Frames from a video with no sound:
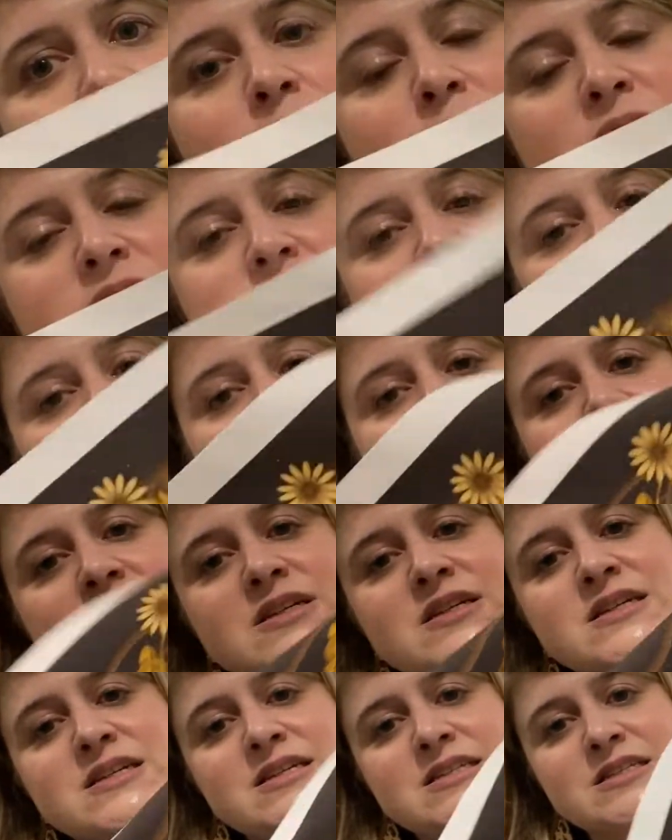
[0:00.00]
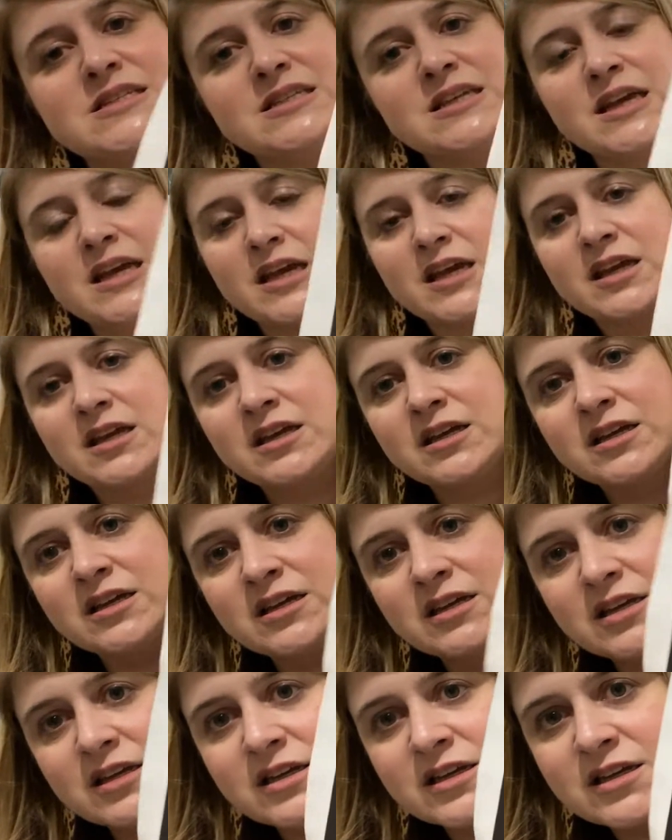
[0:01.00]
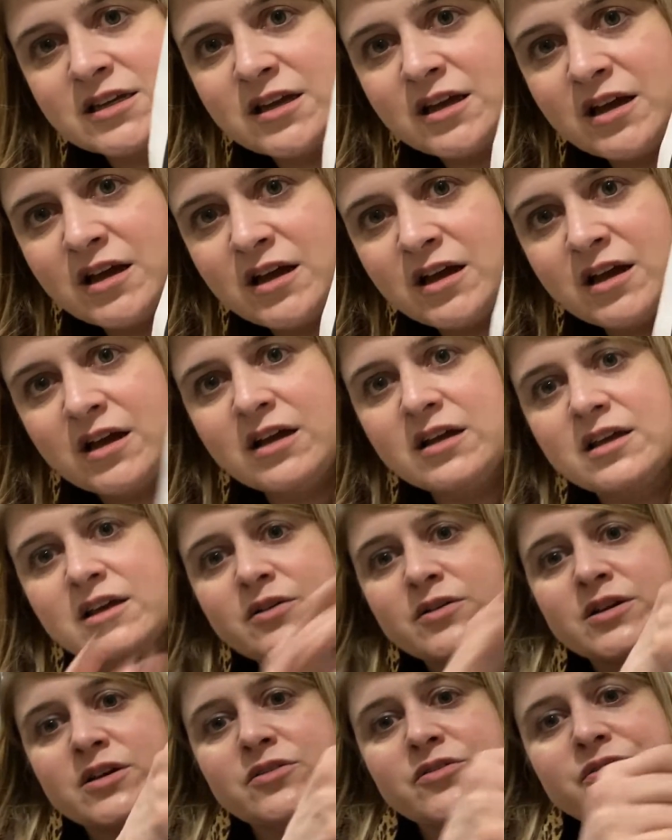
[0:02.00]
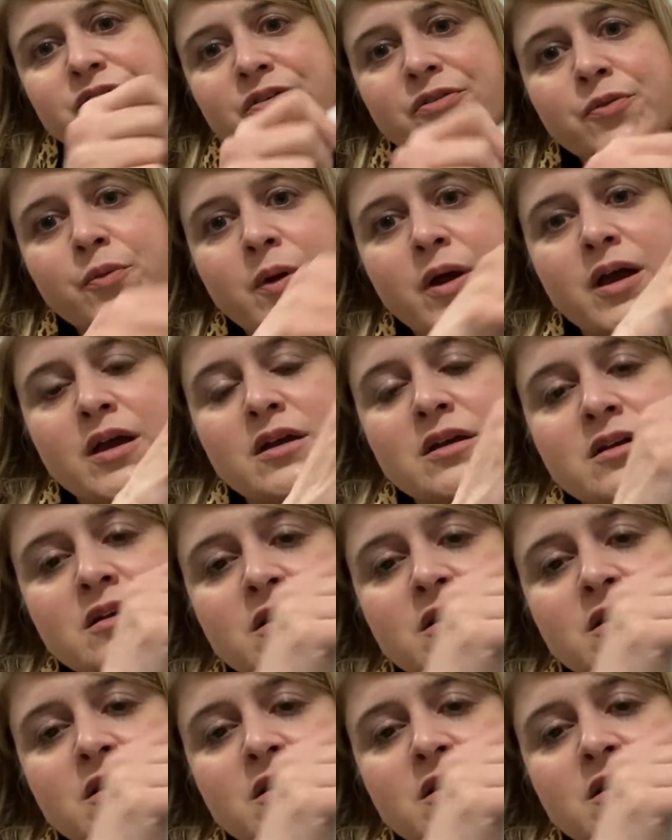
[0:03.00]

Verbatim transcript: But do you see? It's like, oh, it goes this way.